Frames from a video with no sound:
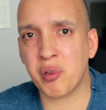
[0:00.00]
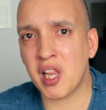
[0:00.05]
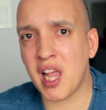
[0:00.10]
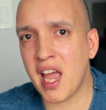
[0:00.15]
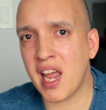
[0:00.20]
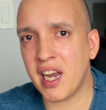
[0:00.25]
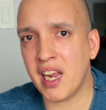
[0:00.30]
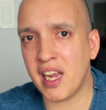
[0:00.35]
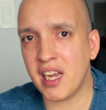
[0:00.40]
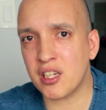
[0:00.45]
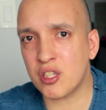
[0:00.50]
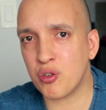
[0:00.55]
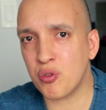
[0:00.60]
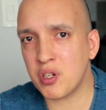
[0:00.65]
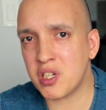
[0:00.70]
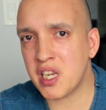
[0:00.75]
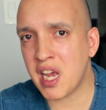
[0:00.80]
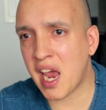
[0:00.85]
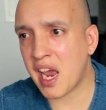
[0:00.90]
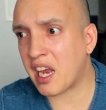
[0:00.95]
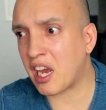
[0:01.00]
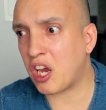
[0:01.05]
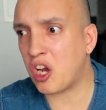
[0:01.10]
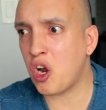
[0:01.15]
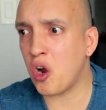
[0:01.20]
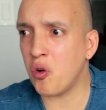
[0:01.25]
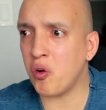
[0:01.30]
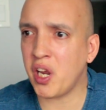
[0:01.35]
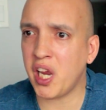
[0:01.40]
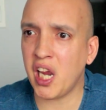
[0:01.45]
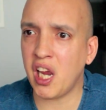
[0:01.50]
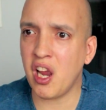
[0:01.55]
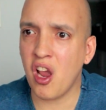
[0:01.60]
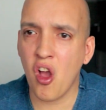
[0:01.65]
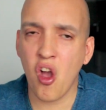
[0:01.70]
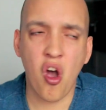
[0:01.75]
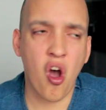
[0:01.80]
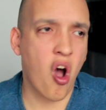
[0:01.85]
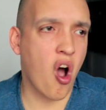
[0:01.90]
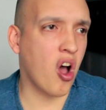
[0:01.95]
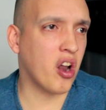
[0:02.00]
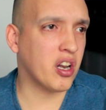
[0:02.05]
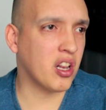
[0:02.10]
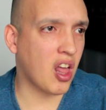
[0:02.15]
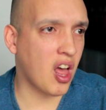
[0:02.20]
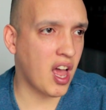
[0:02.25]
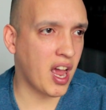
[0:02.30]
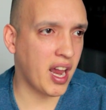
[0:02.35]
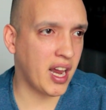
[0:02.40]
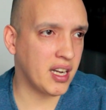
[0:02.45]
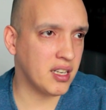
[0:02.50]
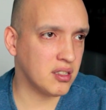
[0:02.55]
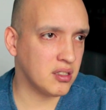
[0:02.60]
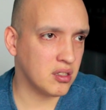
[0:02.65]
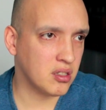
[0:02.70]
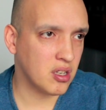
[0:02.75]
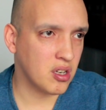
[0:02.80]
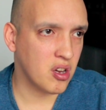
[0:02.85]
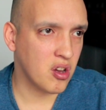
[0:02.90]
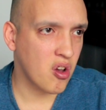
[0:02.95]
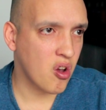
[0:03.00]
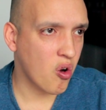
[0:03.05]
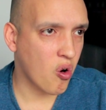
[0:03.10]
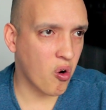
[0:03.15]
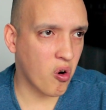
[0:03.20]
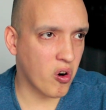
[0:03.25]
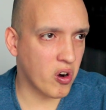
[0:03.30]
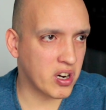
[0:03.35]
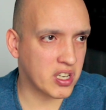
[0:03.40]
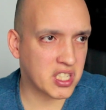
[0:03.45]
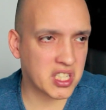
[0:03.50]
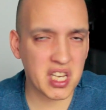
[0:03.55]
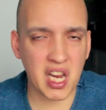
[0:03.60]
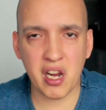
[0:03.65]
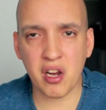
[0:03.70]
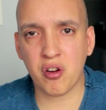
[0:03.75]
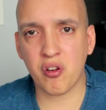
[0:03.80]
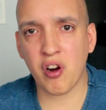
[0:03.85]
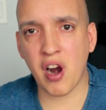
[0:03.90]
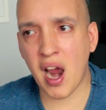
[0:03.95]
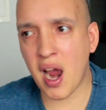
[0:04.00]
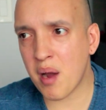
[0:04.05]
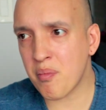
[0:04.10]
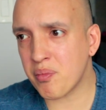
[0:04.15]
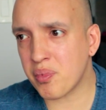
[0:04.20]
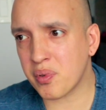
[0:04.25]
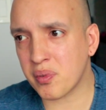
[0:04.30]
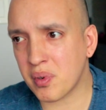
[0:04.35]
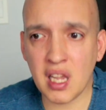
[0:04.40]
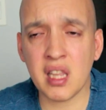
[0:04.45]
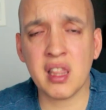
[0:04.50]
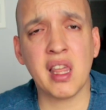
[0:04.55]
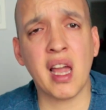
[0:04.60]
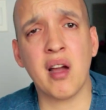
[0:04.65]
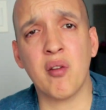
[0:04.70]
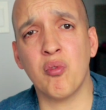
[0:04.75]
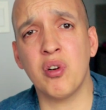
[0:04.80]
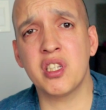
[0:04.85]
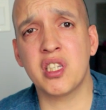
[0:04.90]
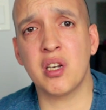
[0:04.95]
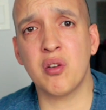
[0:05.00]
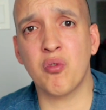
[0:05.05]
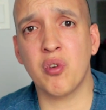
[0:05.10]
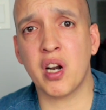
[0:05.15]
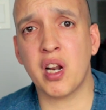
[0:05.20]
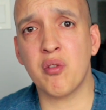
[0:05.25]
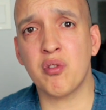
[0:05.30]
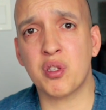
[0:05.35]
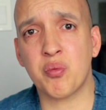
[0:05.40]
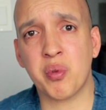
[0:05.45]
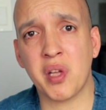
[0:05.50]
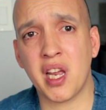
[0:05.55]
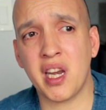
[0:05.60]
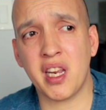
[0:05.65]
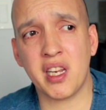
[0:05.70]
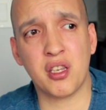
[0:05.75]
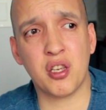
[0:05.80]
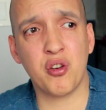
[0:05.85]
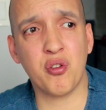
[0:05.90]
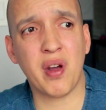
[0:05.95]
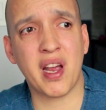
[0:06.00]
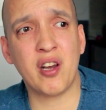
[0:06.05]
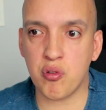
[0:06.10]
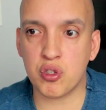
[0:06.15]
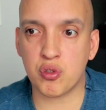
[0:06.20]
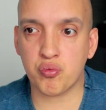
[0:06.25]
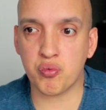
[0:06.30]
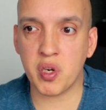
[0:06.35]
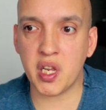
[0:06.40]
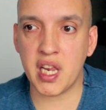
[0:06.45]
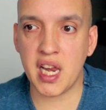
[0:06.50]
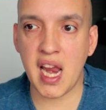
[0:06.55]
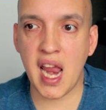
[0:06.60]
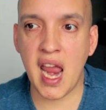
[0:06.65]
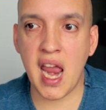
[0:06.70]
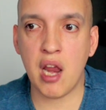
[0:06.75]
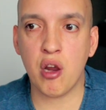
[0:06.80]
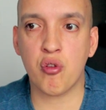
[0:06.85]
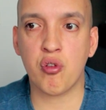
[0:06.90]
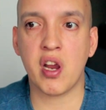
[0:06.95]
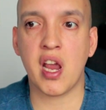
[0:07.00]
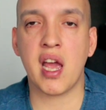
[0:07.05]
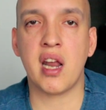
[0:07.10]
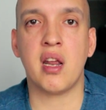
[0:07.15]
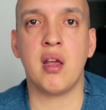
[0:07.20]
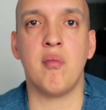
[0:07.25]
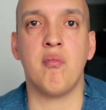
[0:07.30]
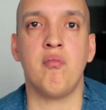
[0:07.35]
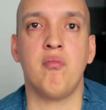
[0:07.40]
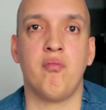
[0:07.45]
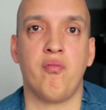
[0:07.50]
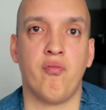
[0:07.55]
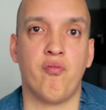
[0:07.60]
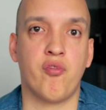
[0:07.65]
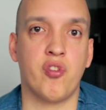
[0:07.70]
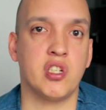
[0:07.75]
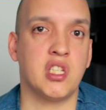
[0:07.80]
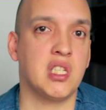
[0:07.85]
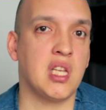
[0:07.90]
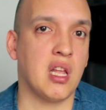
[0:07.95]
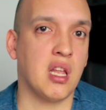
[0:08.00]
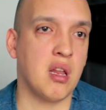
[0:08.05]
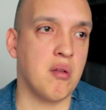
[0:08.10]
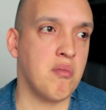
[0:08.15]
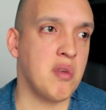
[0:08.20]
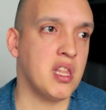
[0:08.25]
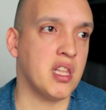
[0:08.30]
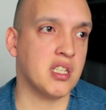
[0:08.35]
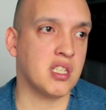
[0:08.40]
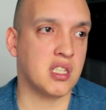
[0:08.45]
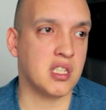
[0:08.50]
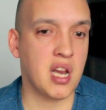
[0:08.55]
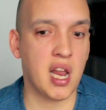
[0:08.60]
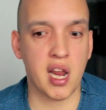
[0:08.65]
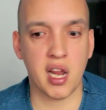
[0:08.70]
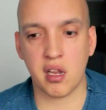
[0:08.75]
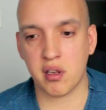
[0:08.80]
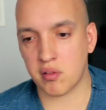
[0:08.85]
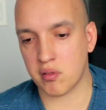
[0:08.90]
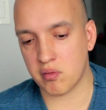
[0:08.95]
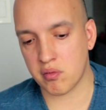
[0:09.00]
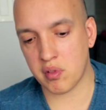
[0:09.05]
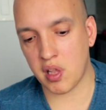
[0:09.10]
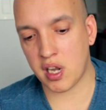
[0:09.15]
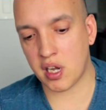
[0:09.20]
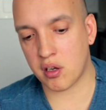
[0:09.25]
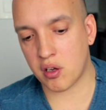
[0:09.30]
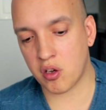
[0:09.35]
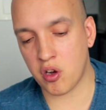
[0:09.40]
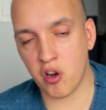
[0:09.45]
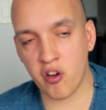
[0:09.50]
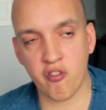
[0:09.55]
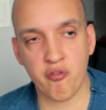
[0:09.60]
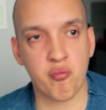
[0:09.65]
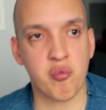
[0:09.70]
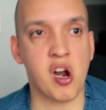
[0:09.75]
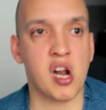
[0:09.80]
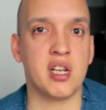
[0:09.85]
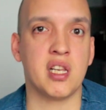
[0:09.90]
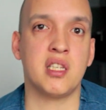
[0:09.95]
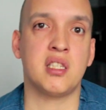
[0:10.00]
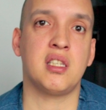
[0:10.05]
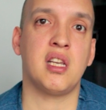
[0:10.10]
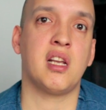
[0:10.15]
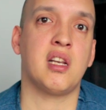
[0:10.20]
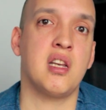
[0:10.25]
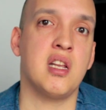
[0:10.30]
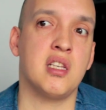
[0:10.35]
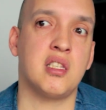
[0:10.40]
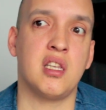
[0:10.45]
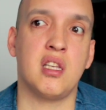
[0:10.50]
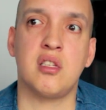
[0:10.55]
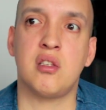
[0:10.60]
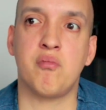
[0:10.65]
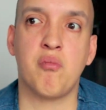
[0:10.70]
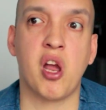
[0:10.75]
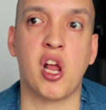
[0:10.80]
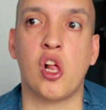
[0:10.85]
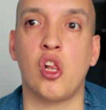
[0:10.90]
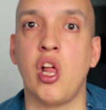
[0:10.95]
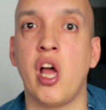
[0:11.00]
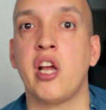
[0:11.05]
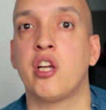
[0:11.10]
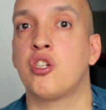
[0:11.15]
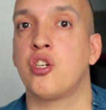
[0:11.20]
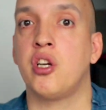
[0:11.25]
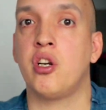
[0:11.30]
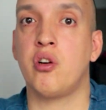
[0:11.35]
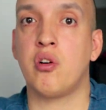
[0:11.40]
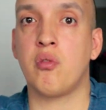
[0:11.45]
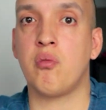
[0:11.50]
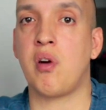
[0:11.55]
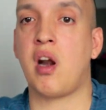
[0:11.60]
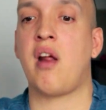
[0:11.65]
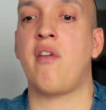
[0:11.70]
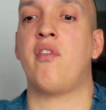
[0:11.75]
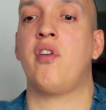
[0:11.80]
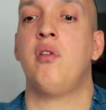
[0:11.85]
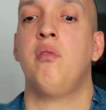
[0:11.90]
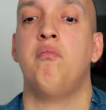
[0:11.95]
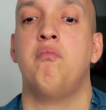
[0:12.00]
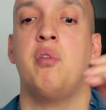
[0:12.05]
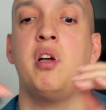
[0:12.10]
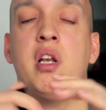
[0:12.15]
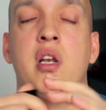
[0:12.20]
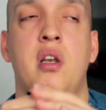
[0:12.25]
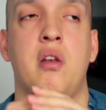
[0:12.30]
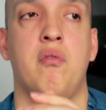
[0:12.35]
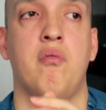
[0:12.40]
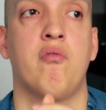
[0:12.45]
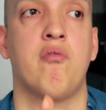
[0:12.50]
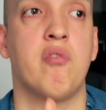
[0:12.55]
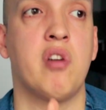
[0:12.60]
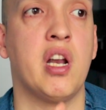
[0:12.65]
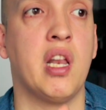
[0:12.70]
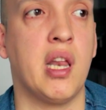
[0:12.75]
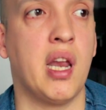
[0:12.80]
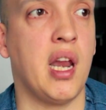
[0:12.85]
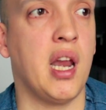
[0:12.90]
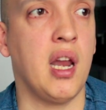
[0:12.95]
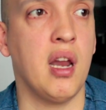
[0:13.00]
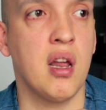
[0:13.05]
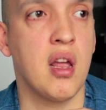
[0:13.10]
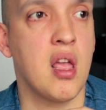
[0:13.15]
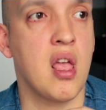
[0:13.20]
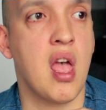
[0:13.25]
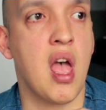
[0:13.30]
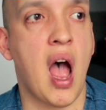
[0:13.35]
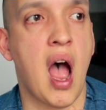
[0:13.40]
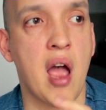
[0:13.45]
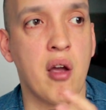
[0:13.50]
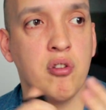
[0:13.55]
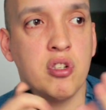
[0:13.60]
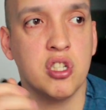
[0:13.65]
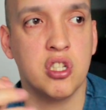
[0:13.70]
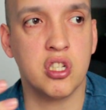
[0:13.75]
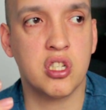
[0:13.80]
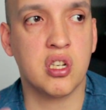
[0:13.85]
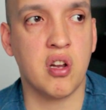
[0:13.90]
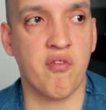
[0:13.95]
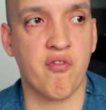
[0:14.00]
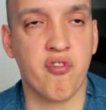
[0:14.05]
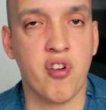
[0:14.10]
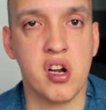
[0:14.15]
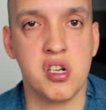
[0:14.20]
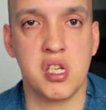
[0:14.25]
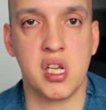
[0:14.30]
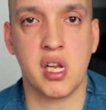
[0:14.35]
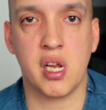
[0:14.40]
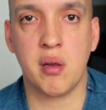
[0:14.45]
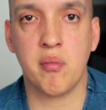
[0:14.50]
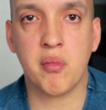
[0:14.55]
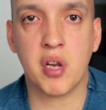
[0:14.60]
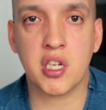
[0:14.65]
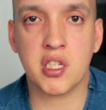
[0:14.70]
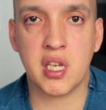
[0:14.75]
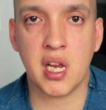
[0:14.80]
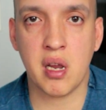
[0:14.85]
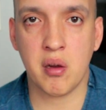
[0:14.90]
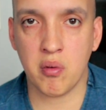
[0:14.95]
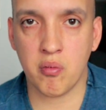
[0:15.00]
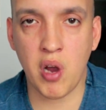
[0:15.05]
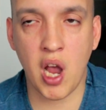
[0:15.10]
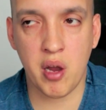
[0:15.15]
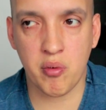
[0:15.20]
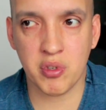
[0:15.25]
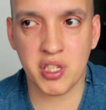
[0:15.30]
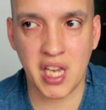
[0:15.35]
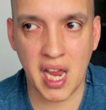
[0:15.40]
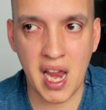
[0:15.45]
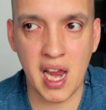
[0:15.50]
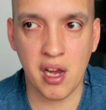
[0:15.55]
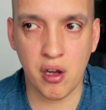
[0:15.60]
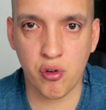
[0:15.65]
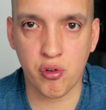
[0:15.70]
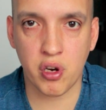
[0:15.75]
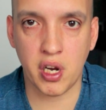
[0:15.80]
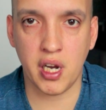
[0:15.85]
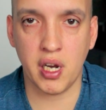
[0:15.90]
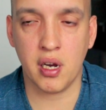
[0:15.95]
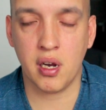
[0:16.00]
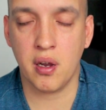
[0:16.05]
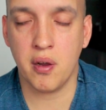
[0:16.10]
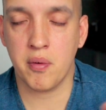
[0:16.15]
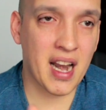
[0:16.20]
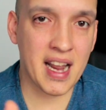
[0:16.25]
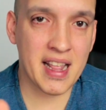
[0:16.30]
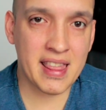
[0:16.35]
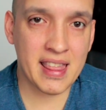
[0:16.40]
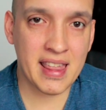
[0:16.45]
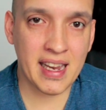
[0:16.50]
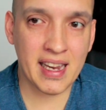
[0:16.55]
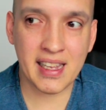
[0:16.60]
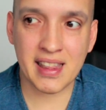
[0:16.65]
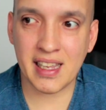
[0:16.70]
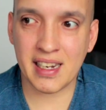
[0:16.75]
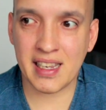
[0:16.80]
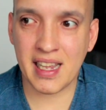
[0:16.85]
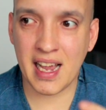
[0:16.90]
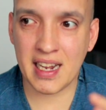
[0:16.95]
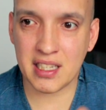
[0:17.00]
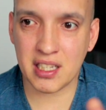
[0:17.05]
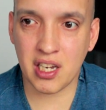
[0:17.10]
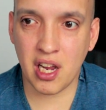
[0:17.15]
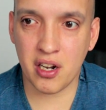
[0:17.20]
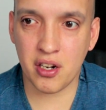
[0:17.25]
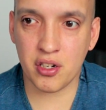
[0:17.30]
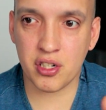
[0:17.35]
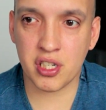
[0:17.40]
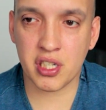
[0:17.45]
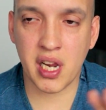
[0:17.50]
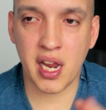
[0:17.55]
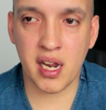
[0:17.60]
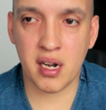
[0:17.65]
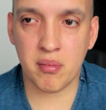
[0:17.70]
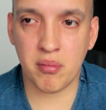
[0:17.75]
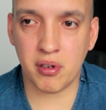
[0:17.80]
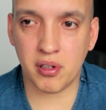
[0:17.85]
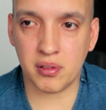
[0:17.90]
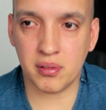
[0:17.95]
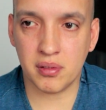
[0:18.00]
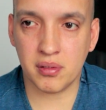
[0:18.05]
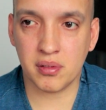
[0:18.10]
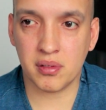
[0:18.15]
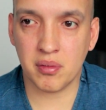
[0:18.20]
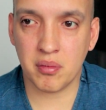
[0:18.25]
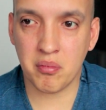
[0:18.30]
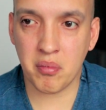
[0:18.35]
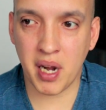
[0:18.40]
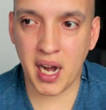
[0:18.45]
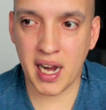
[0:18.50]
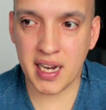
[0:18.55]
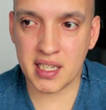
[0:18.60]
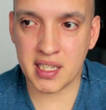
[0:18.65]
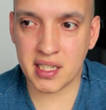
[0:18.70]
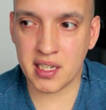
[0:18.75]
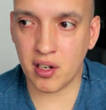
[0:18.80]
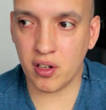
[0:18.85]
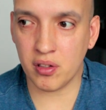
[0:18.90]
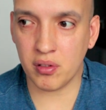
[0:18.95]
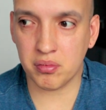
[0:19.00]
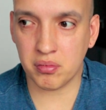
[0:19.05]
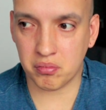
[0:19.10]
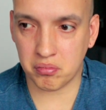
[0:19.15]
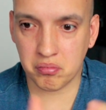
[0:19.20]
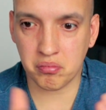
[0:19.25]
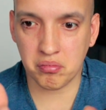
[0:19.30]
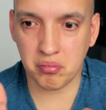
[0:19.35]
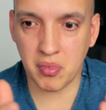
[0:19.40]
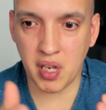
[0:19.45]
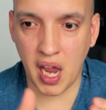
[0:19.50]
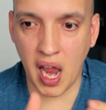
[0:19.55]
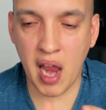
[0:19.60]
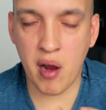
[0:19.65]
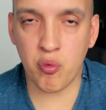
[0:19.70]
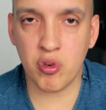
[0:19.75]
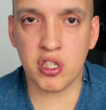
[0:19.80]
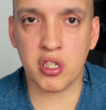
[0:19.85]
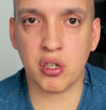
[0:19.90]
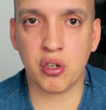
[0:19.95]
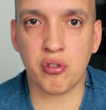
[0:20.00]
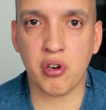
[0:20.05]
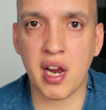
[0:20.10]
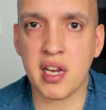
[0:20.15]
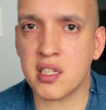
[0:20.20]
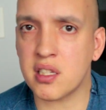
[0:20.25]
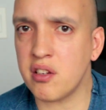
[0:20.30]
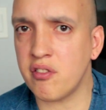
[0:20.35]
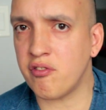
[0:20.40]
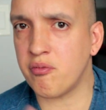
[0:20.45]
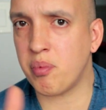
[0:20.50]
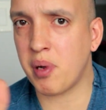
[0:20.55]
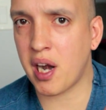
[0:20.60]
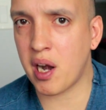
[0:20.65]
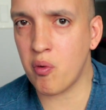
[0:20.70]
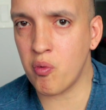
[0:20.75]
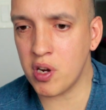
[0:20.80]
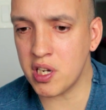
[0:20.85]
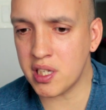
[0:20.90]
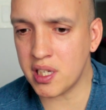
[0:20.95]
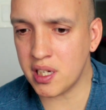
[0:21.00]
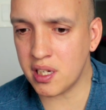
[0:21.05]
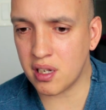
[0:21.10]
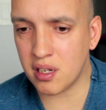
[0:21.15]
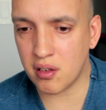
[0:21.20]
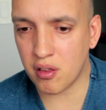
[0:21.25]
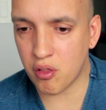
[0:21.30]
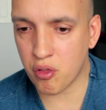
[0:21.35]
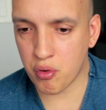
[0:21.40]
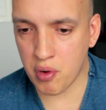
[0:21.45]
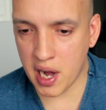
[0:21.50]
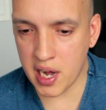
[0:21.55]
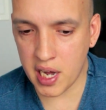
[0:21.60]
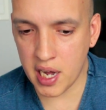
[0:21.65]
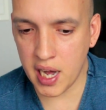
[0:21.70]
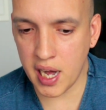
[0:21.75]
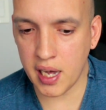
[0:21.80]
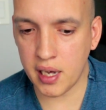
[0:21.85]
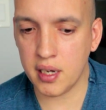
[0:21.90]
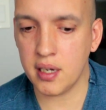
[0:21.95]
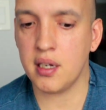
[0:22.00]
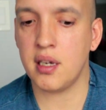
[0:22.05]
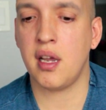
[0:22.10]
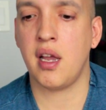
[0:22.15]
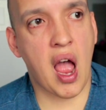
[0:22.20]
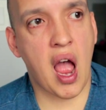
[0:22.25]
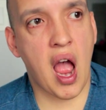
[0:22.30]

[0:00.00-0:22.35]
planning to attack Coty online or say crap. That wasn't what I was planning to do. I was really angry at him for selling me the snake that could have brought the sickness into my collection or whatever, but really, I was just confronting him because I was angry. And I think that that's understandable. But I was aggressive, but I wasn't threatening.